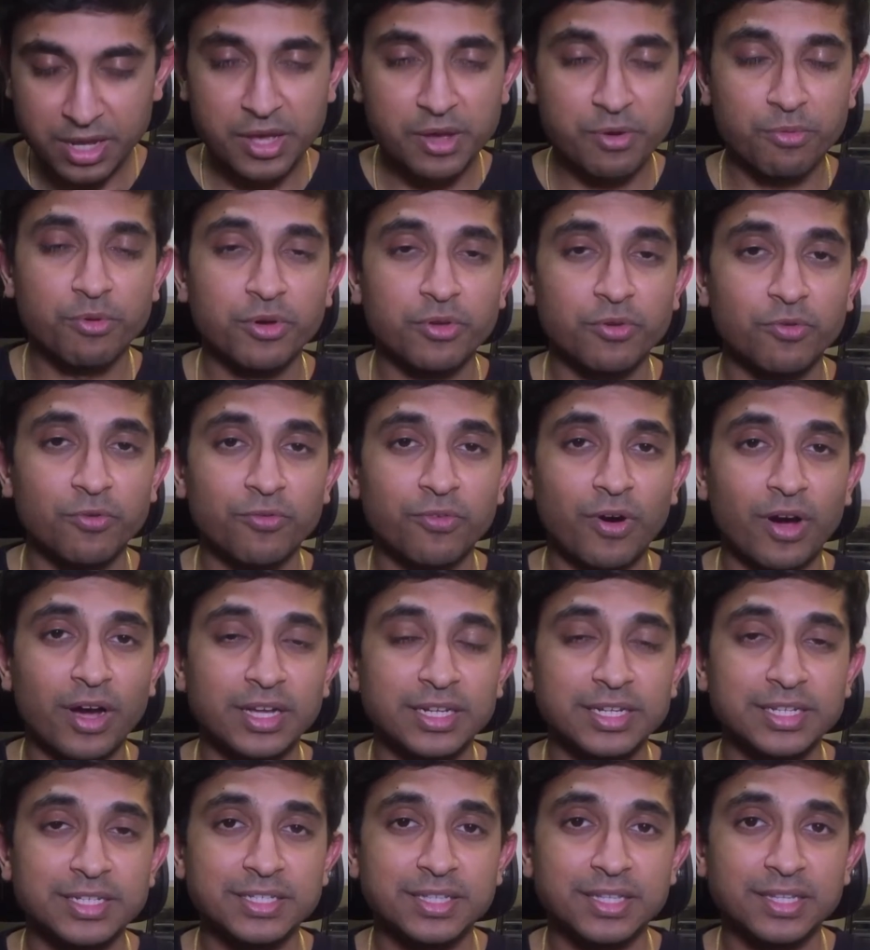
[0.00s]
What you'll
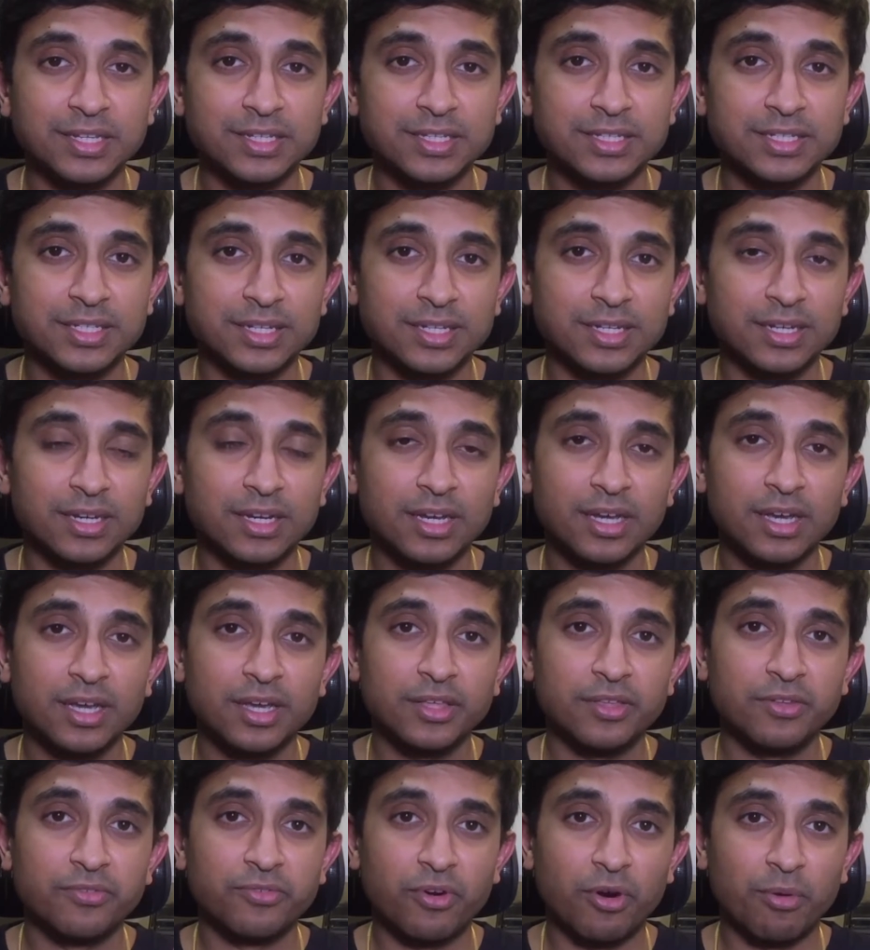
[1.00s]
find is that
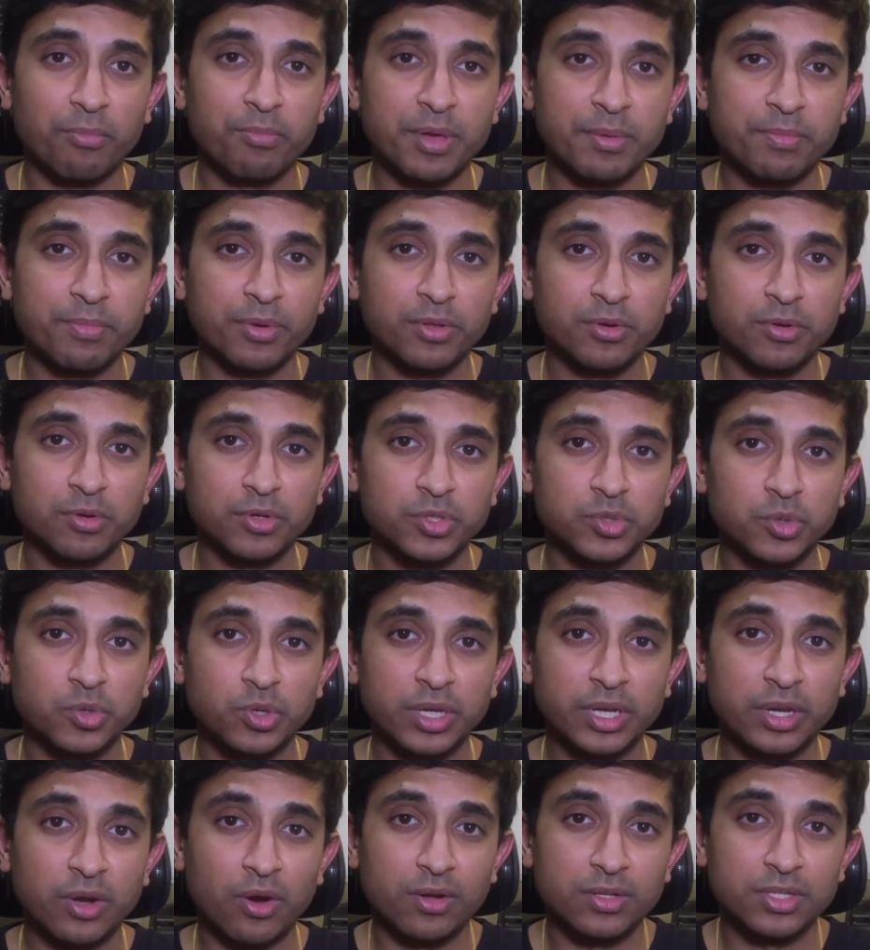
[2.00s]
you've got people who are
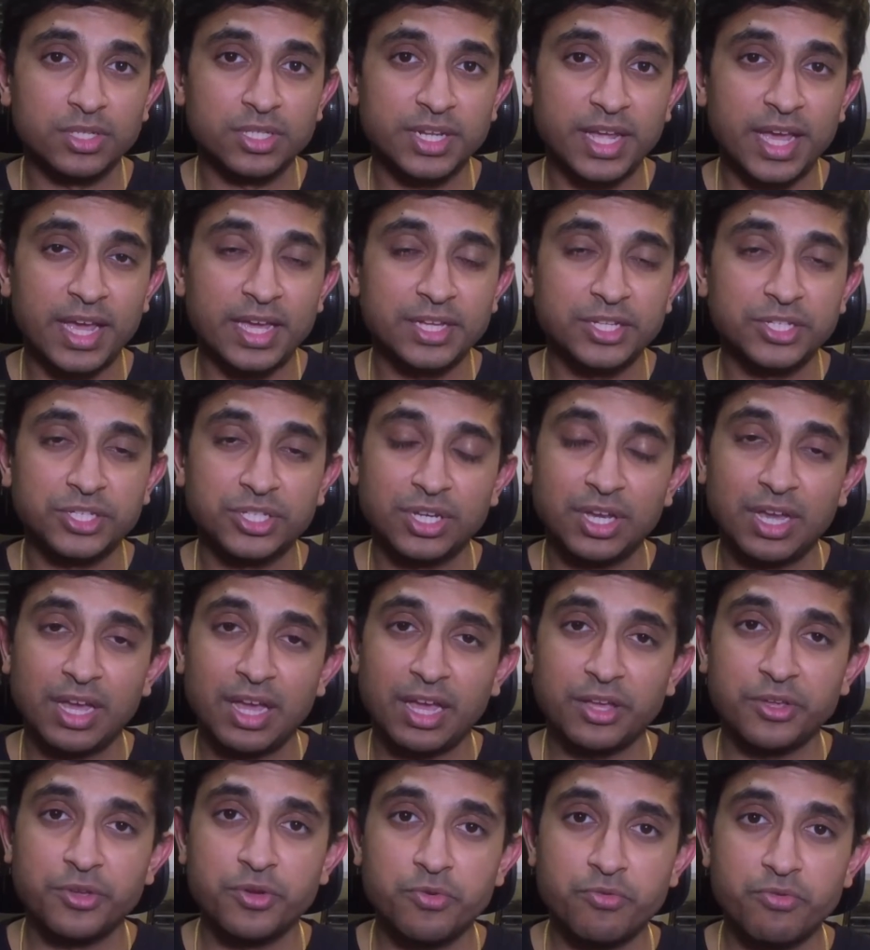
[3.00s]
talking on stage.
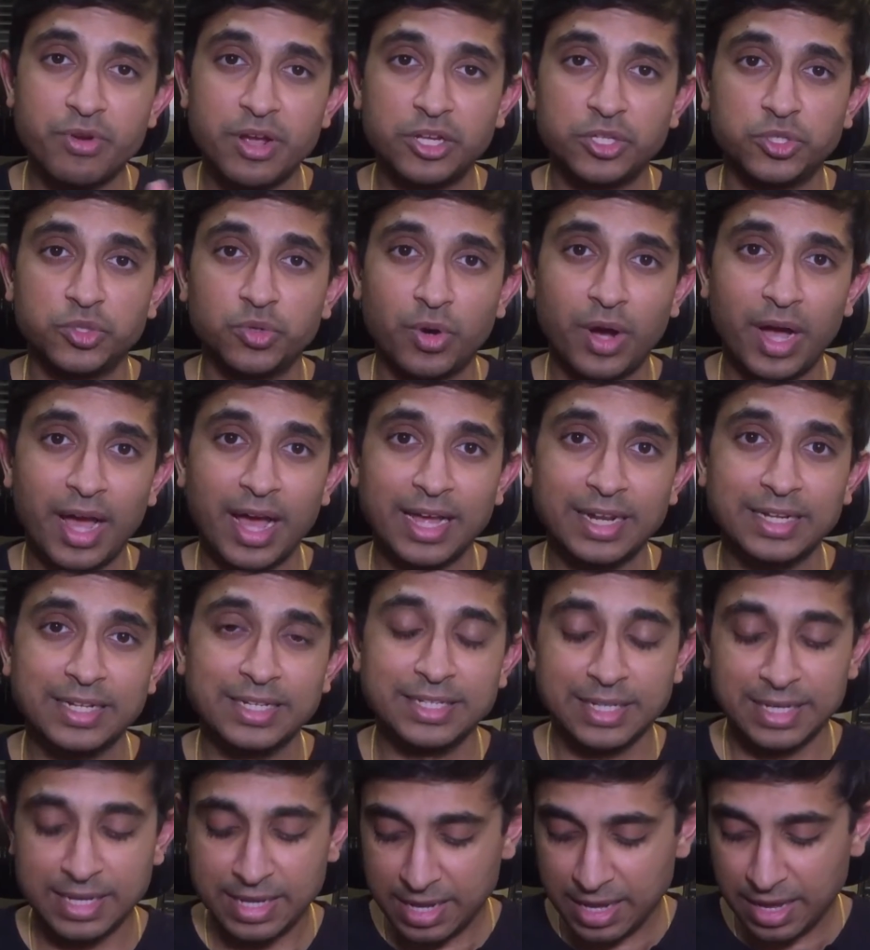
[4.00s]
You raise your hand,
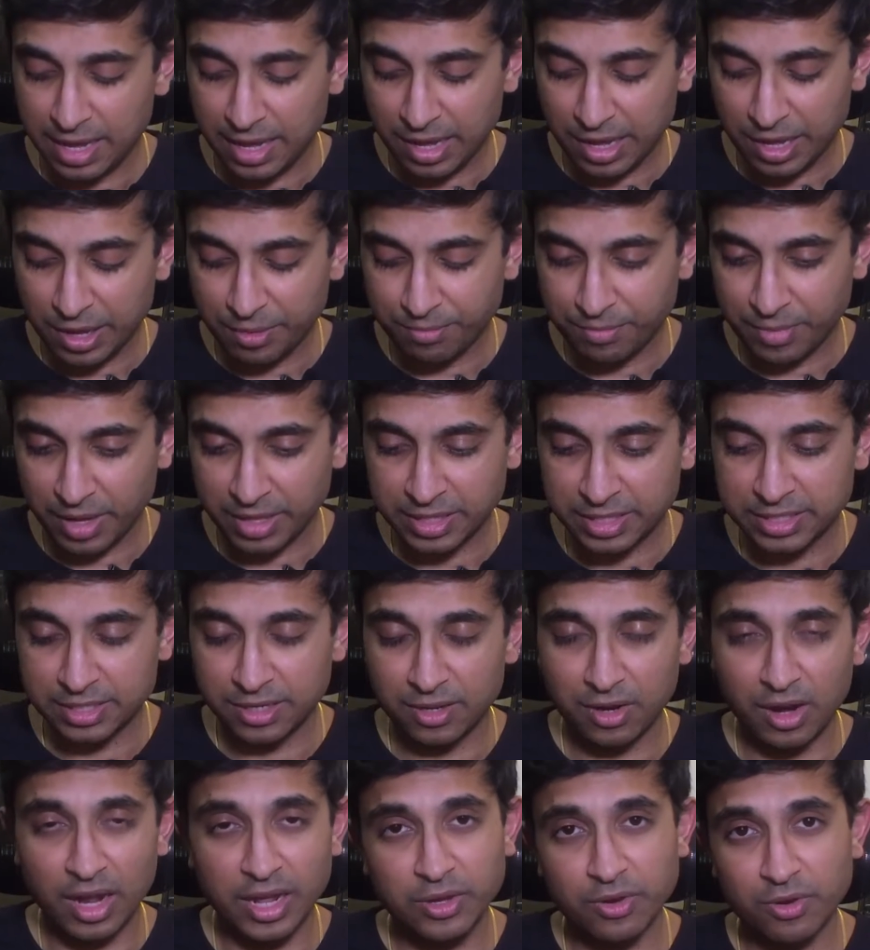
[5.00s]
and there's a
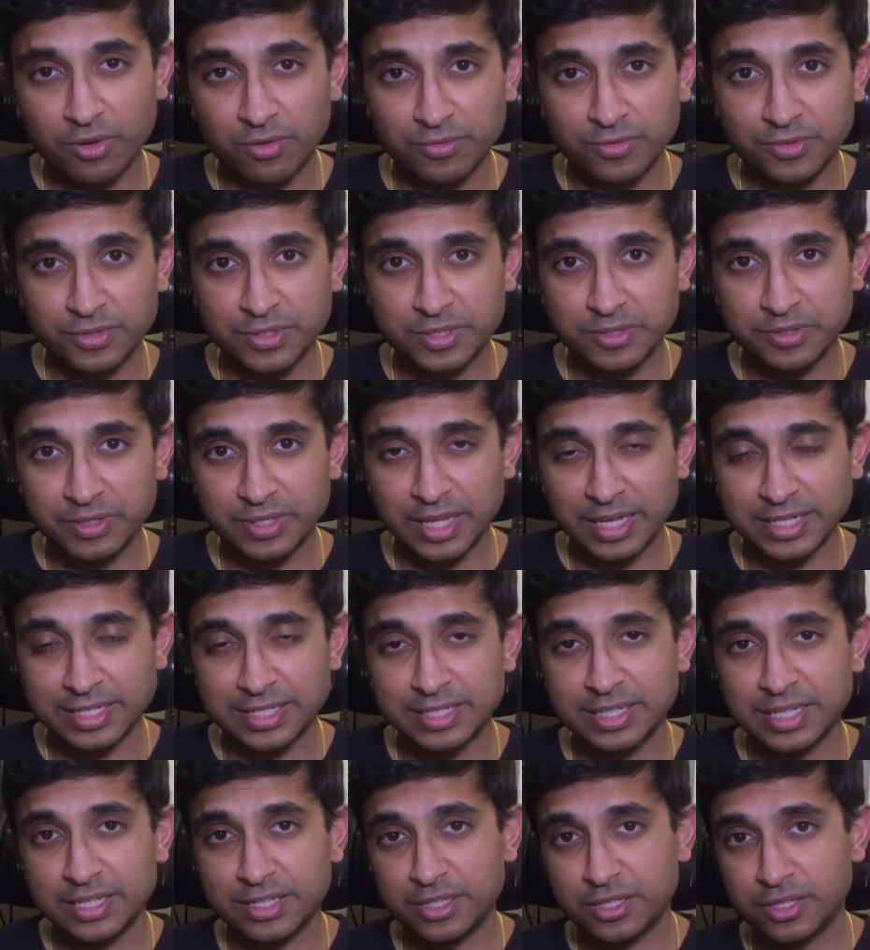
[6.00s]
little icon for doing that,
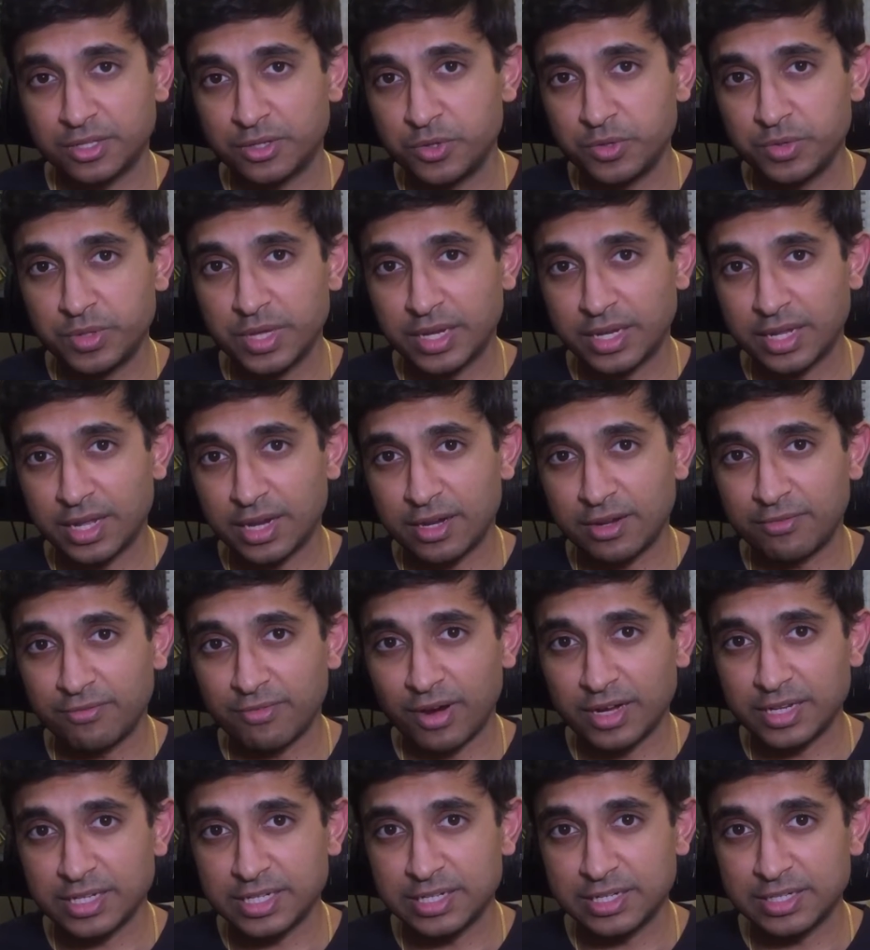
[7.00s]
and that you then get
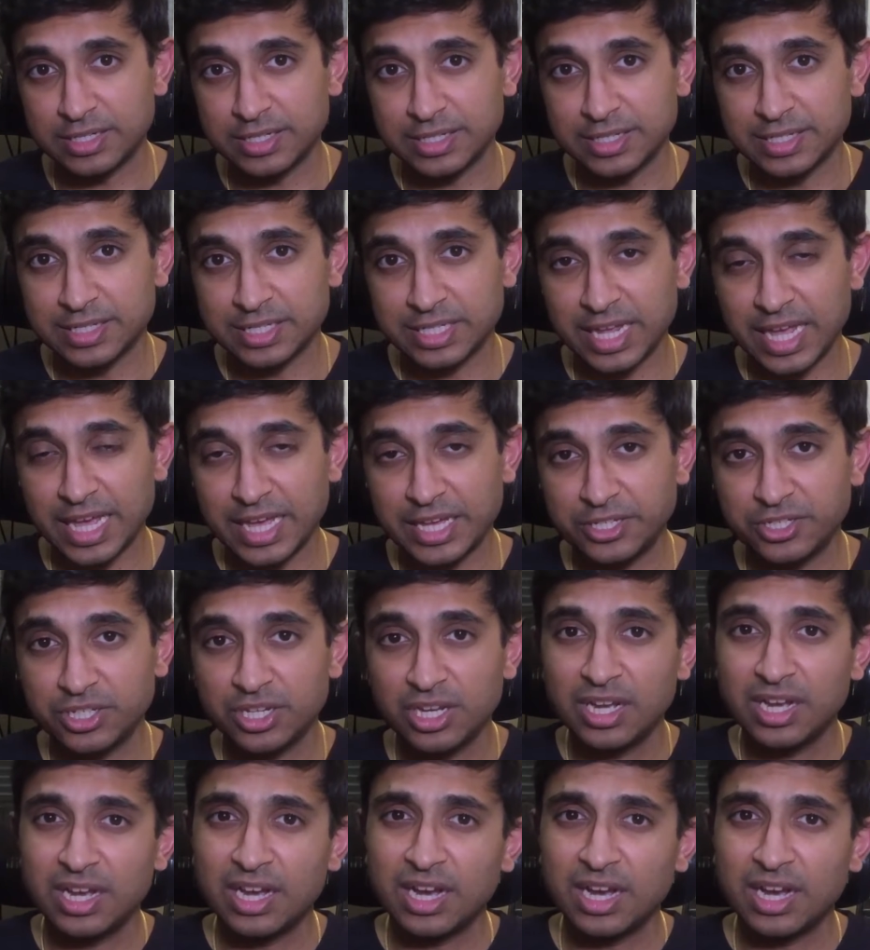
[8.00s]
invited into the stage.